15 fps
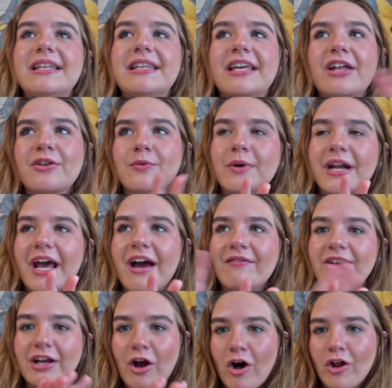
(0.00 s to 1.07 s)
the other one I have
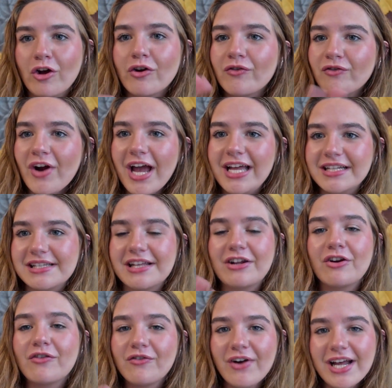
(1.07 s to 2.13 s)
like all her friends and
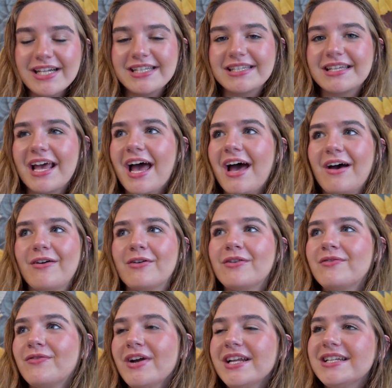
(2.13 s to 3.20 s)
her friends, how her
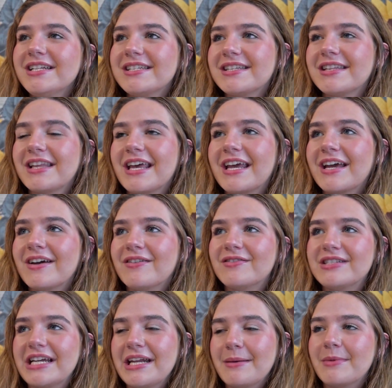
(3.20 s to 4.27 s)
friends like
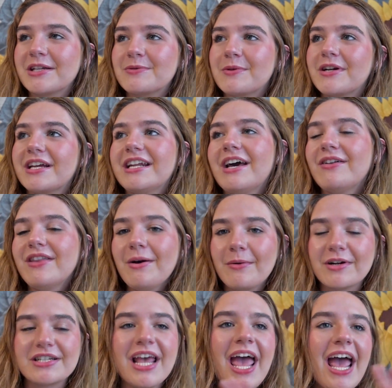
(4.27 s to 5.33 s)
dynamics work and how that
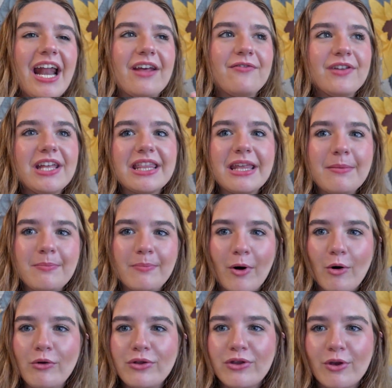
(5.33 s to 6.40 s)
works. And I feel like they
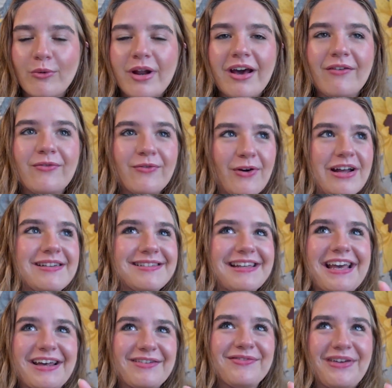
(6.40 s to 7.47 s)
both don't have friends
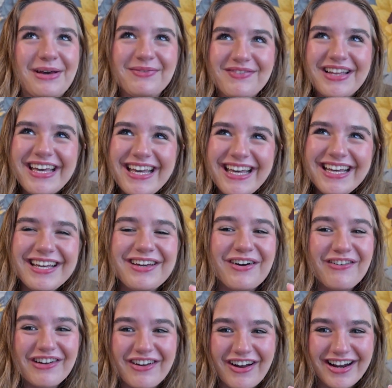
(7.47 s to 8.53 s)
and family
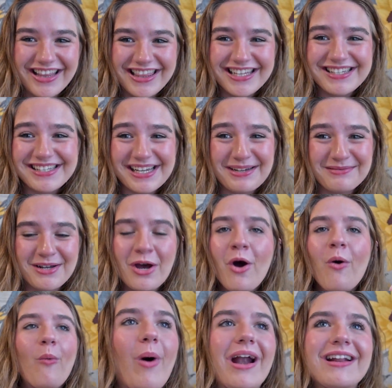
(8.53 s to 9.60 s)
going on at the same time.
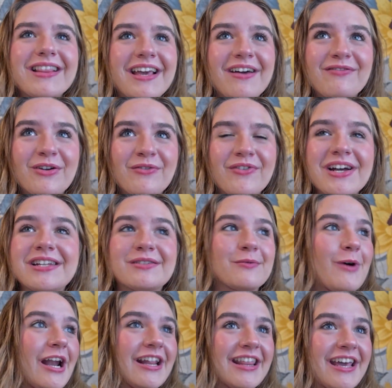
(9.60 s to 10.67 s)
Why do they have no friends?
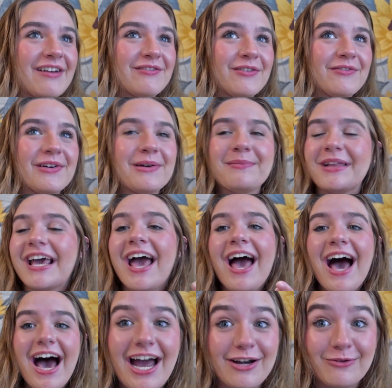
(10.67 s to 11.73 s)
Why do they have no family?
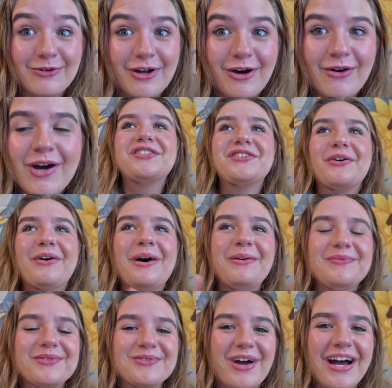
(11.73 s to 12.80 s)
I don't know. So
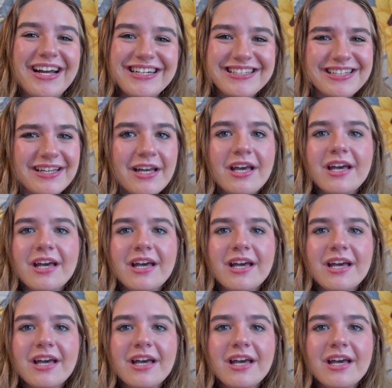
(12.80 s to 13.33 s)
I'm trying to,